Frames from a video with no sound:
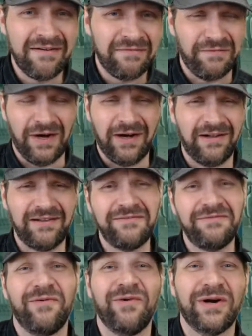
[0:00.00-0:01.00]
fall,
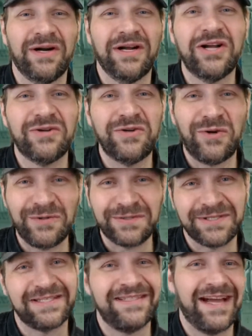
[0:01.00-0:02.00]
for
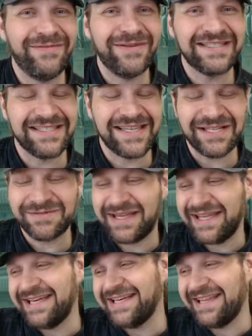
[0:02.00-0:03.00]
colder climates, because as we
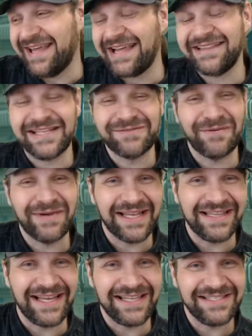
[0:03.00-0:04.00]
get into that, that's where we get
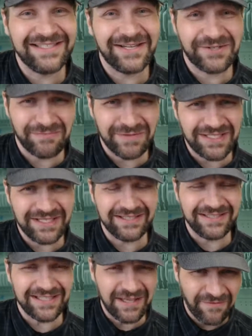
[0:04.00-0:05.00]
a lot of this textured
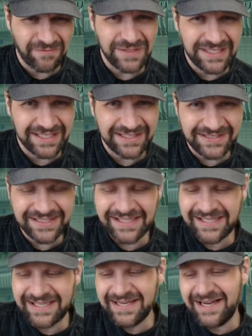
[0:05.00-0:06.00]
material and gift materials.
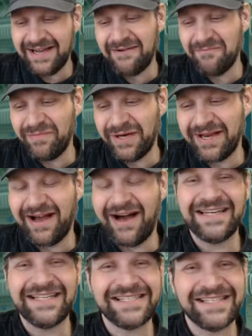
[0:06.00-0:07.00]
But
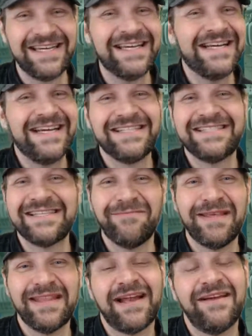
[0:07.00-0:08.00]
honestly, it's
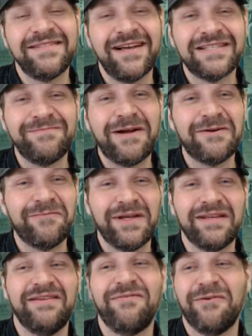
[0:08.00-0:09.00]
something that I've talked about
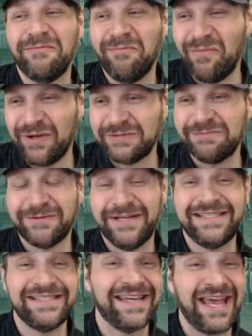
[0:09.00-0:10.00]
repeatedly for multiple
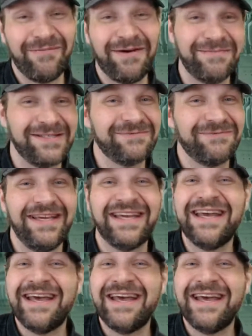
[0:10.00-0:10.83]
reasons. It came up this week.